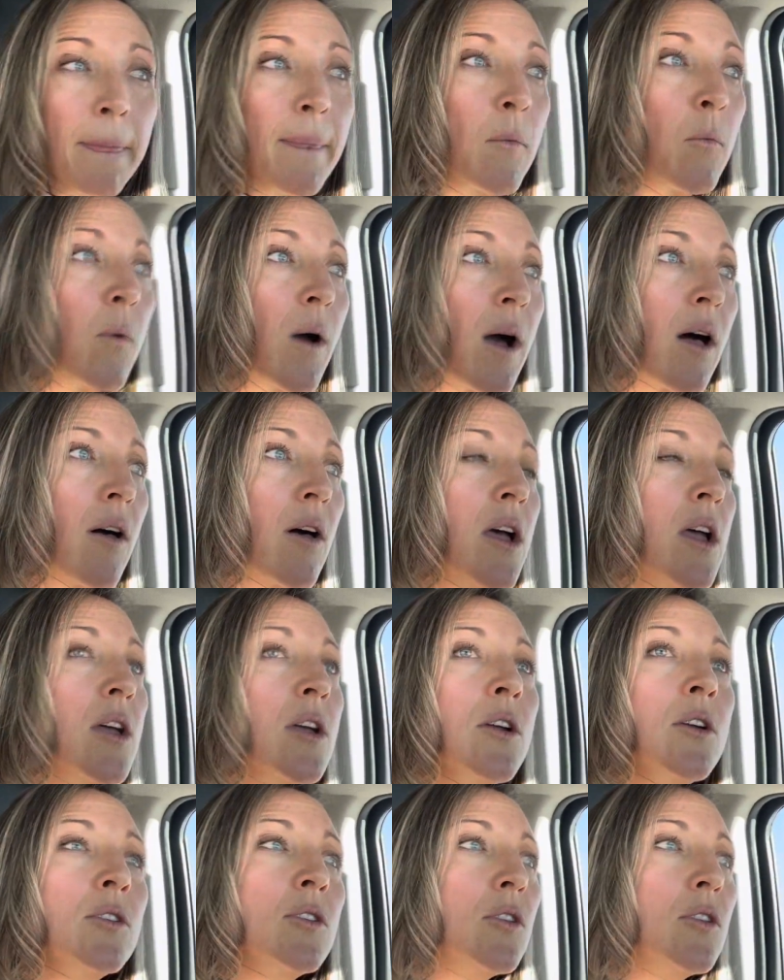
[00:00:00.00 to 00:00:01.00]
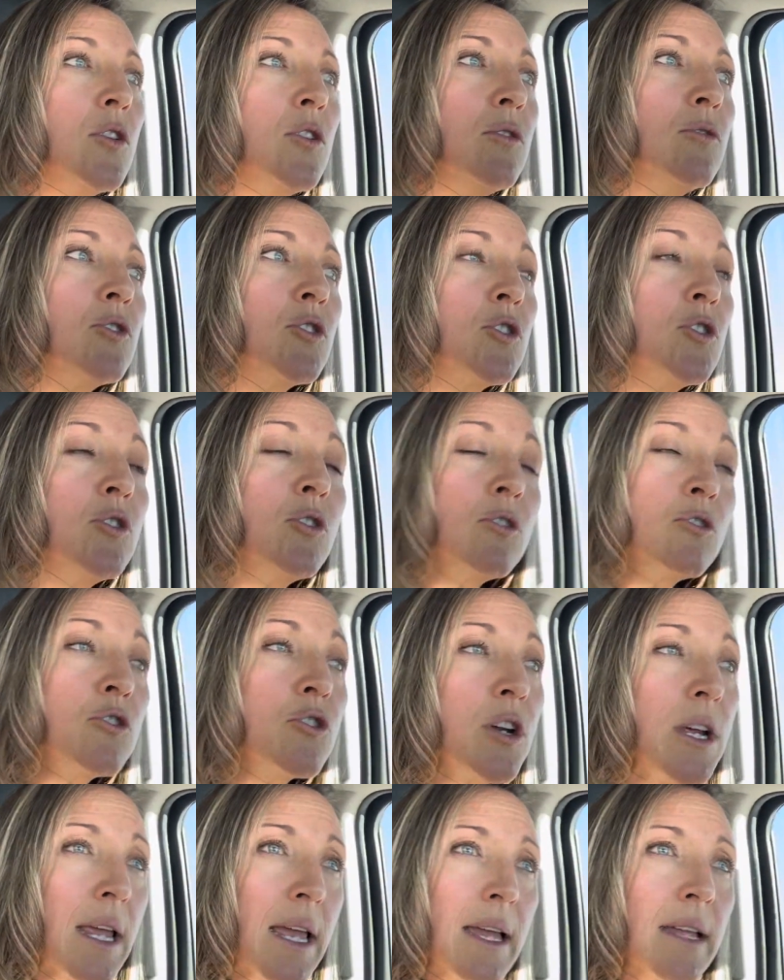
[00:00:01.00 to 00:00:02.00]
Well,
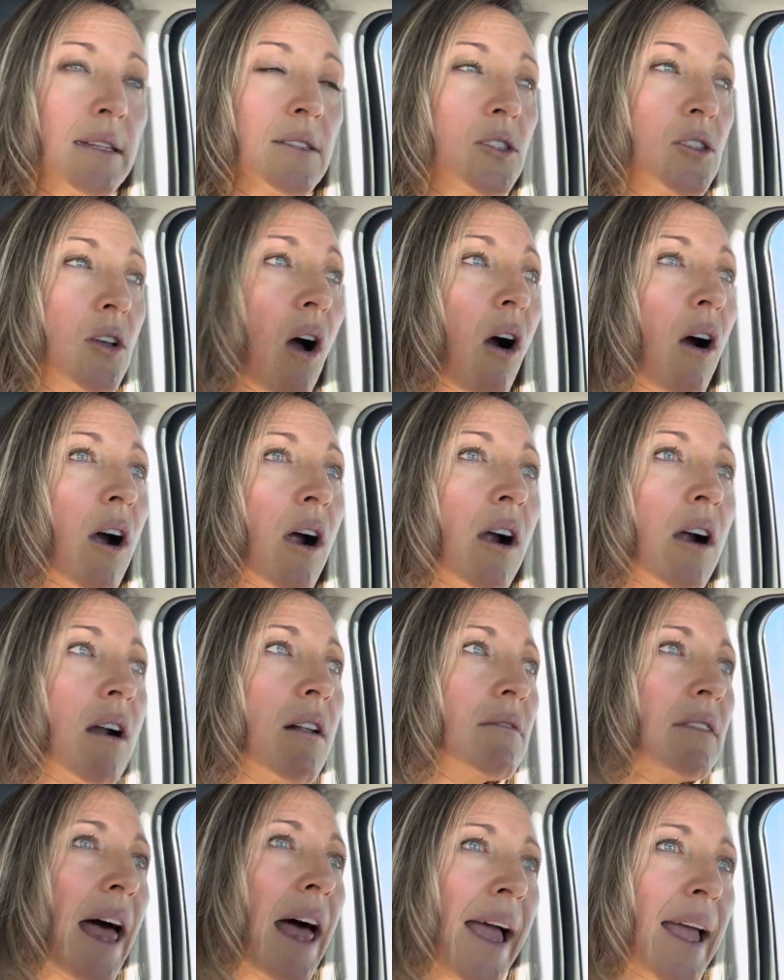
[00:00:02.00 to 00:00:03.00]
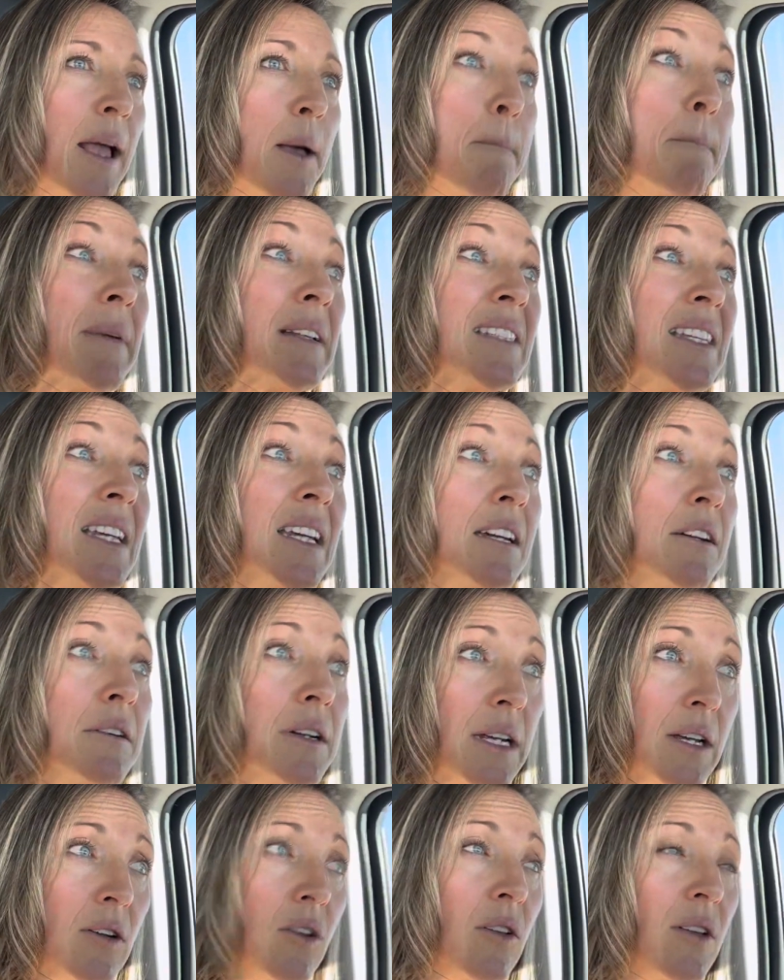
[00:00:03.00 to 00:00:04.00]
nutrients are like
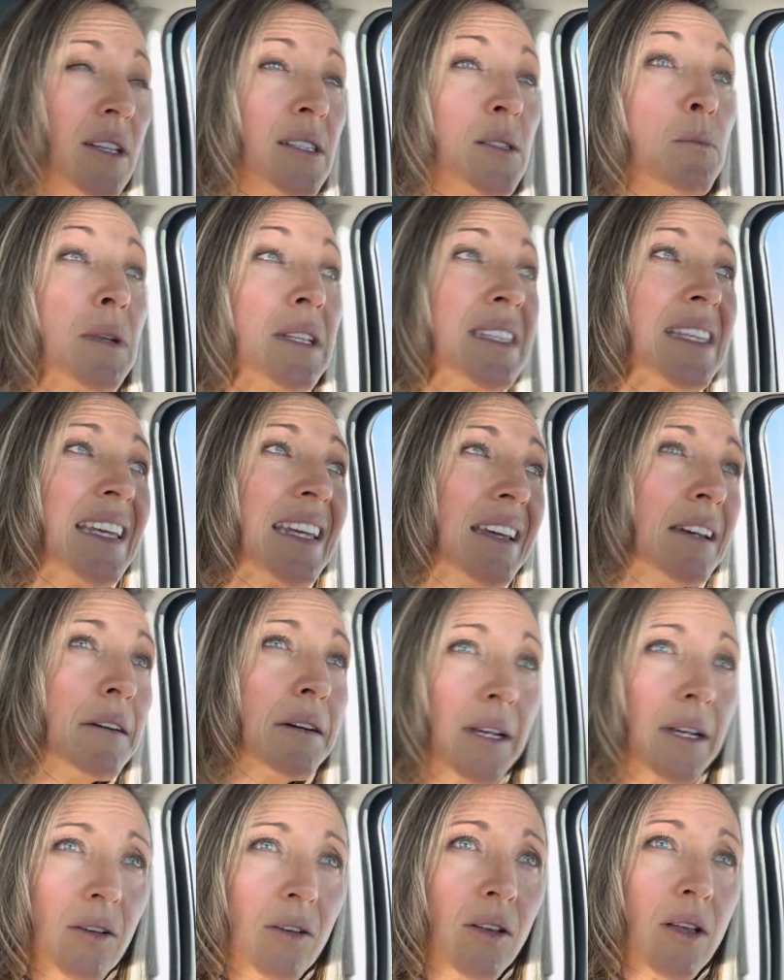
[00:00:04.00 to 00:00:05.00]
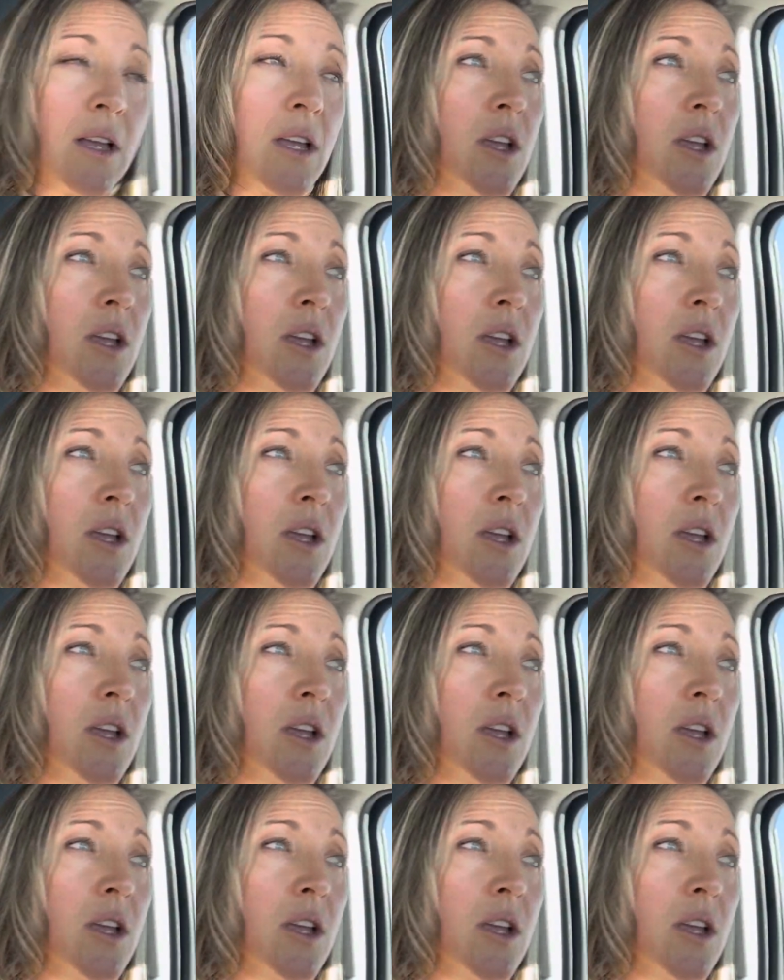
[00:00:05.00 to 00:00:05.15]
material. It's material.